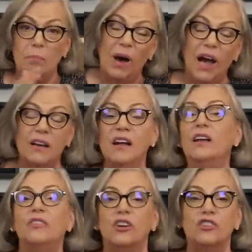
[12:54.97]
But
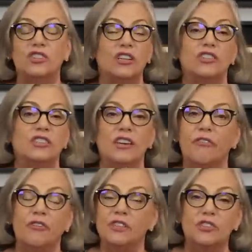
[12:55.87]
there's such a
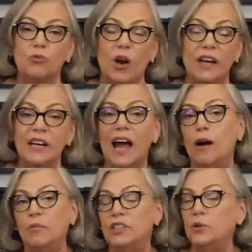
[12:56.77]
difference right
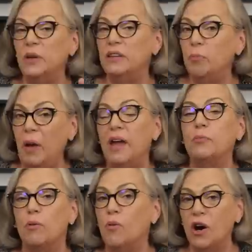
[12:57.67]
now between the
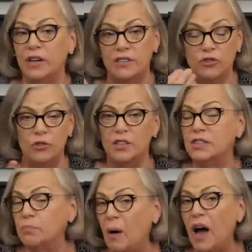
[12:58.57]
paper market, so the
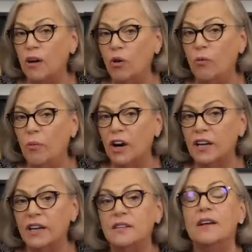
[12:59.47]
spot gold
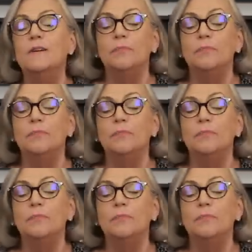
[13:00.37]
market,